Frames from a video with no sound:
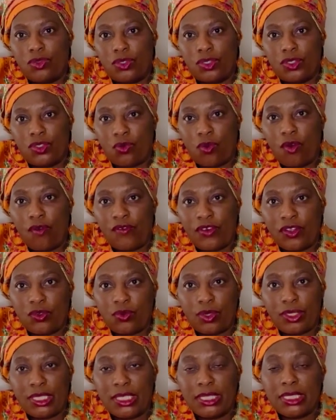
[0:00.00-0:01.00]
offered
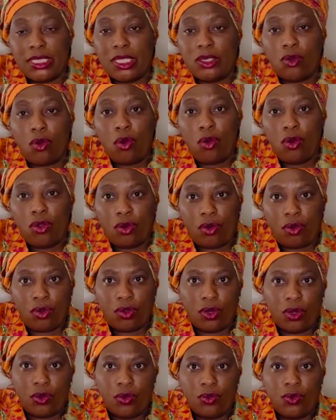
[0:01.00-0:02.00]
what is an
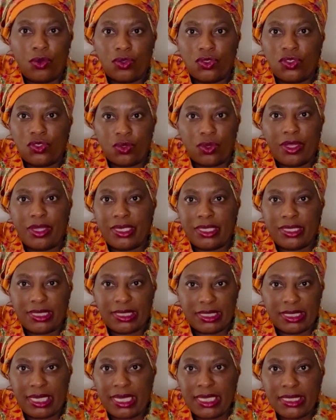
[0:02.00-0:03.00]
oral glucose
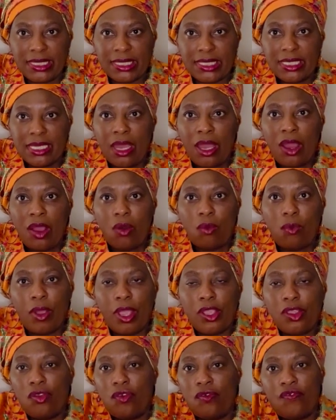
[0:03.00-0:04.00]
tolerance test,
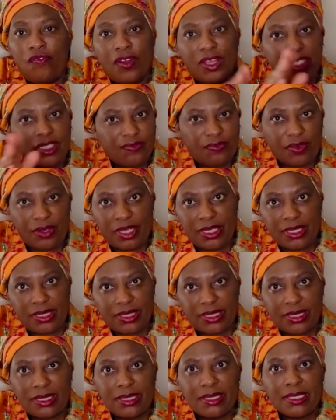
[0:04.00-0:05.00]
where you fast for a
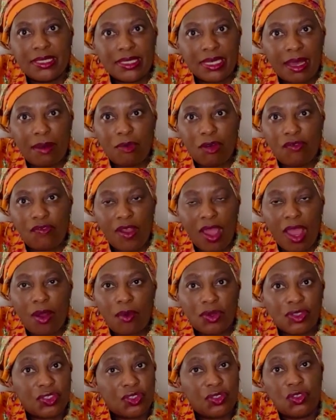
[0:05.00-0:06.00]
number of
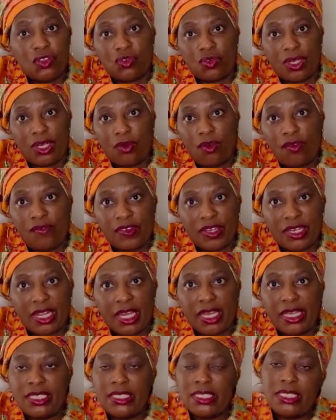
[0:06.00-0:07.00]
hours, usually
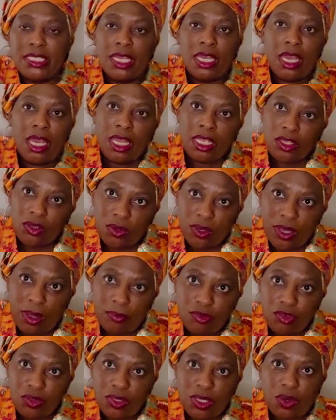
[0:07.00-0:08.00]
overnight. You
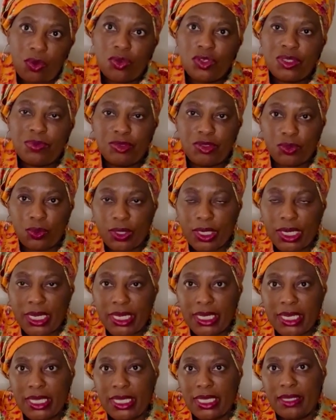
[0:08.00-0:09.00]
come to the hospital
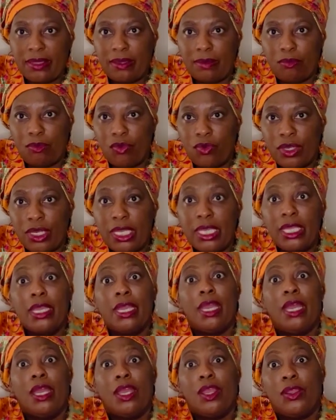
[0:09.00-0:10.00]
clinic in the
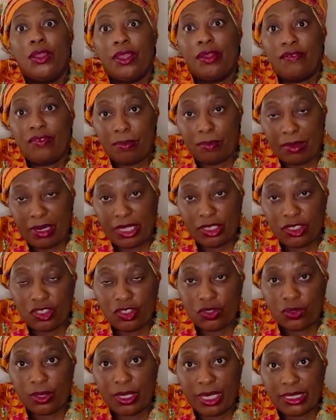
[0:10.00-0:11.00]
morning, you have a blood
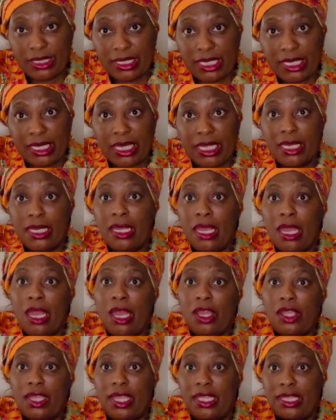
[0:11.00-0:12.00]
sugar taken,
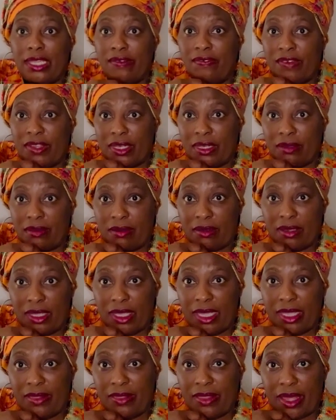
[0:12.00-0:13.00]
you're given
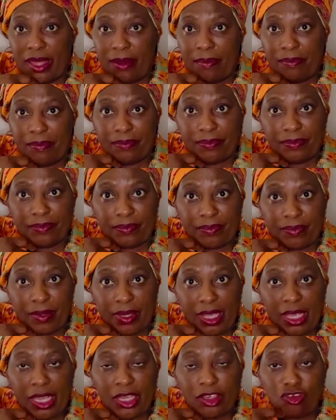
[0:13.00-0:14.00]
either
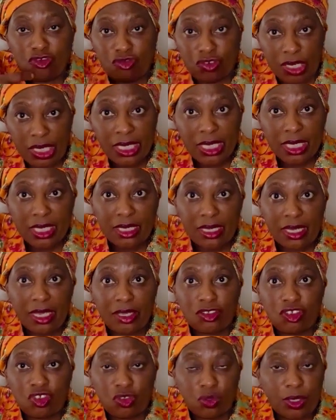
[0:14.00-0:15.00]

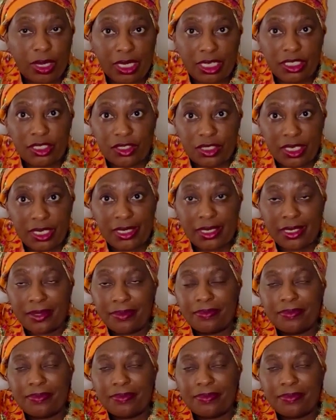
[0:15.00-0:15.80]
a sugary drink.